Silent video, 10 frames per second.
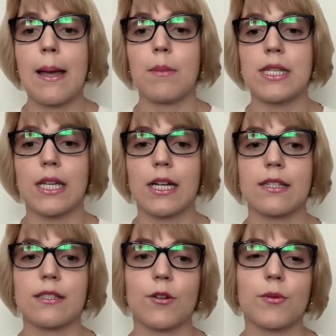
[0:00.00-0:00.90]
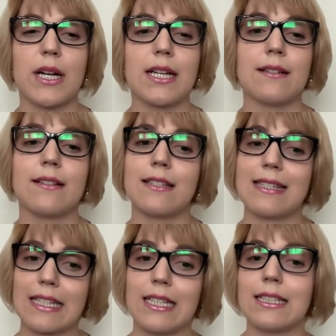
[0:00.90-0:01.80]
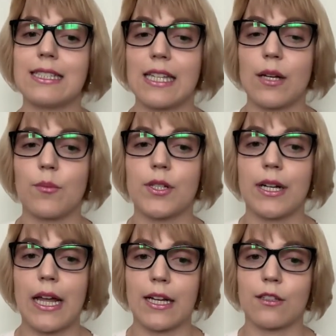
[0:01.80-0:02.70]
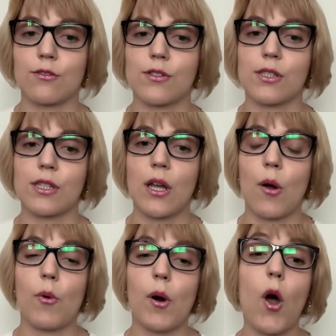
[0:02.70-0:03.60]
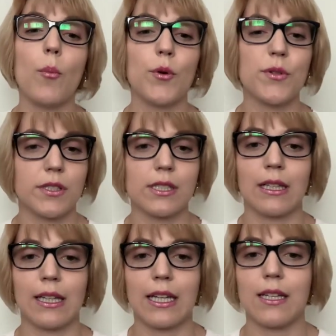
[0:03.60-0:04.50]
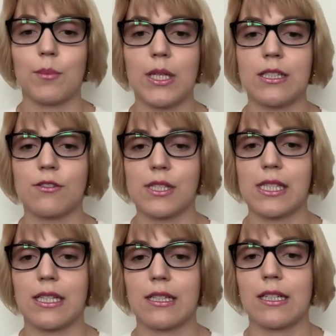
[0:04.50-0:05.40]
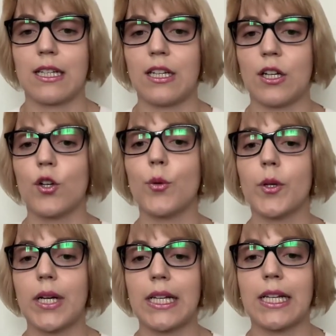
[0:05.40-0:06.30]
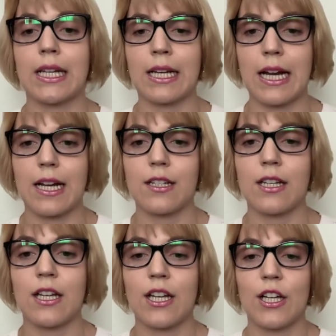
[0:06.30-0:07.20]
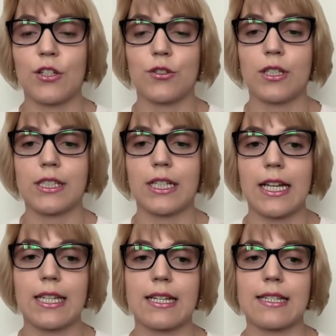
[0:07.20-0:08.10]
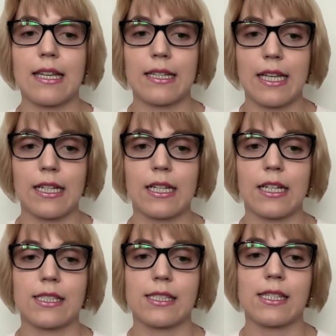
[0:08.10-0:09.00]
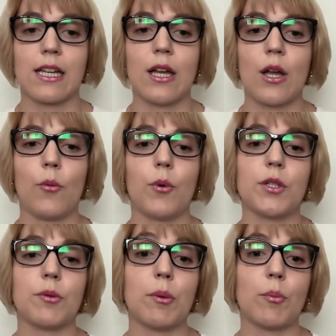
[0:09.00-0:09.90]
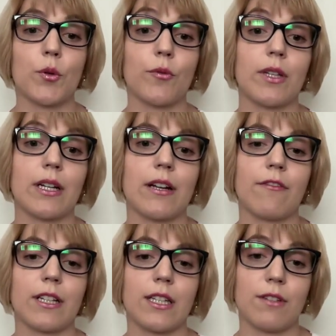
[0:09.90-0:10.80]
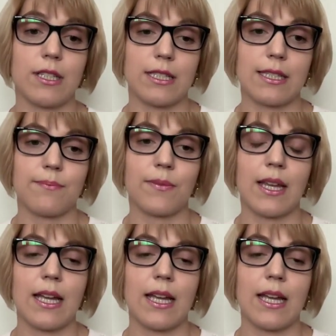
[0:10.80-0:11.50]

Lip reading: Besides, already skilled cyber actors will almost certainly be interested in incorporating AI into their tactics and techniques, which will improve their effectiveness.